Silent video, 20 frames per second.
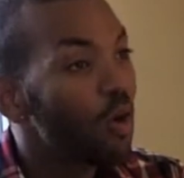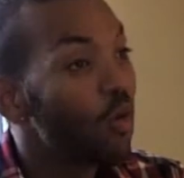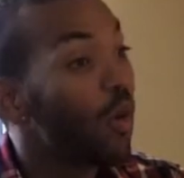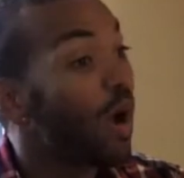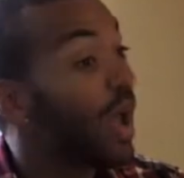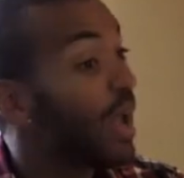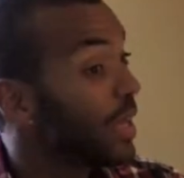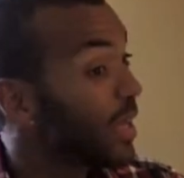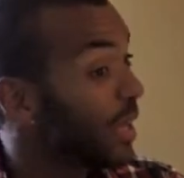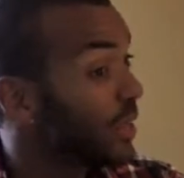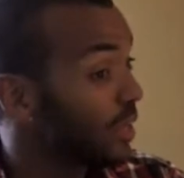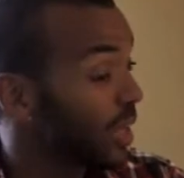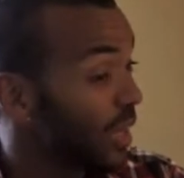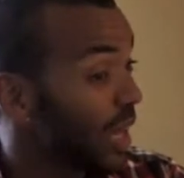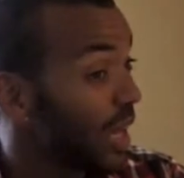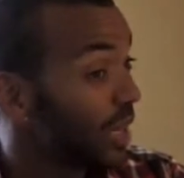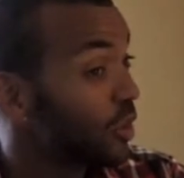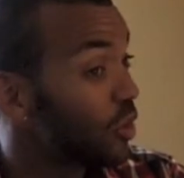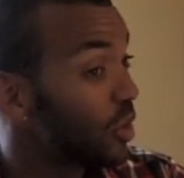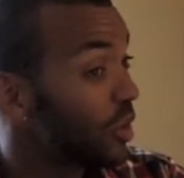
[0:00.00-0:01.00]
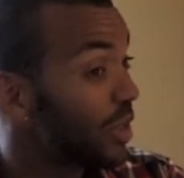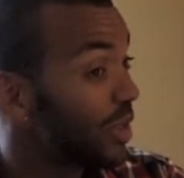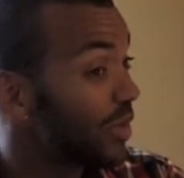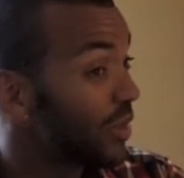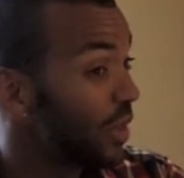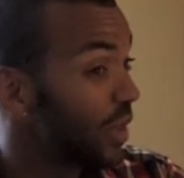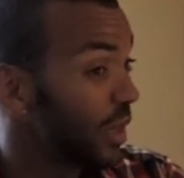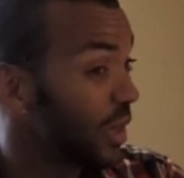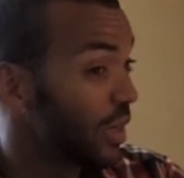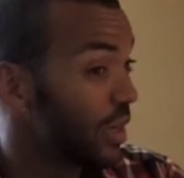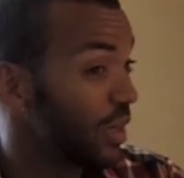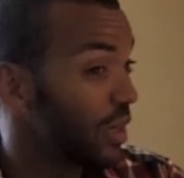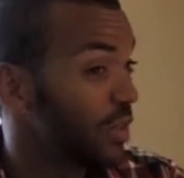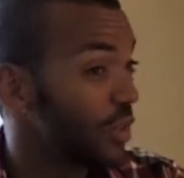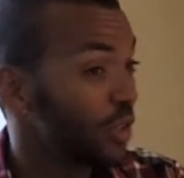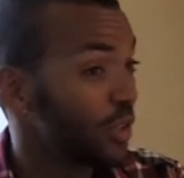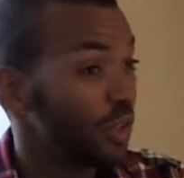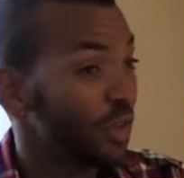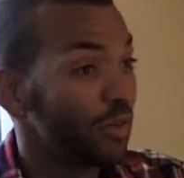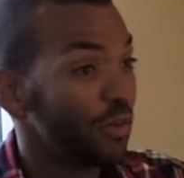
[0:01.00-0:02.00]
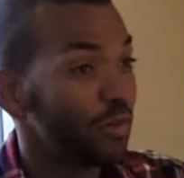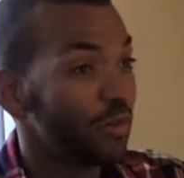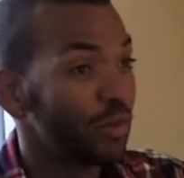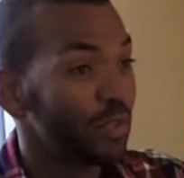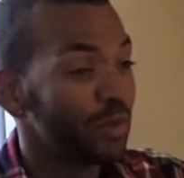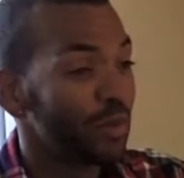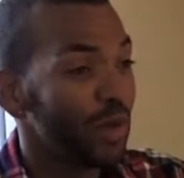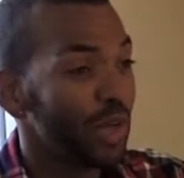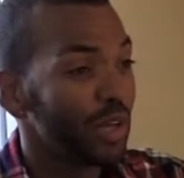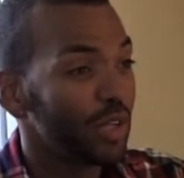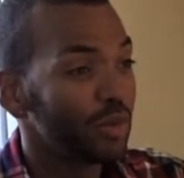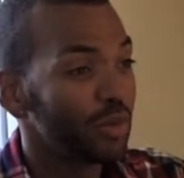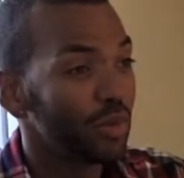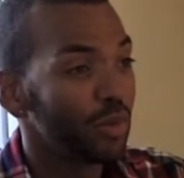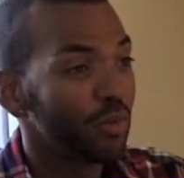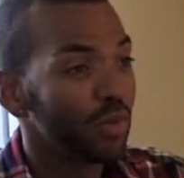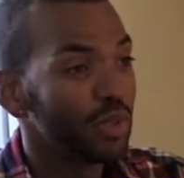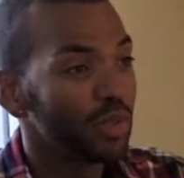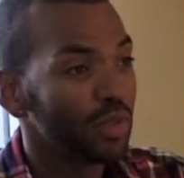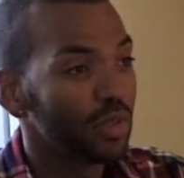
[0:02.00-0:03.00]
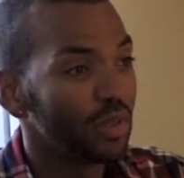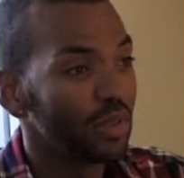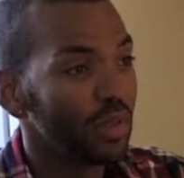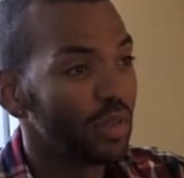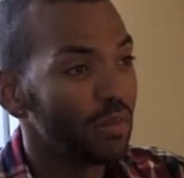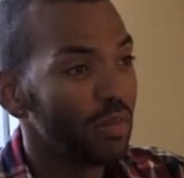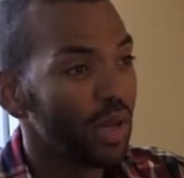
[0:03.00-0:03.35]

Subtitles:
Well, yes, I got a certificate in decision and risk management recently.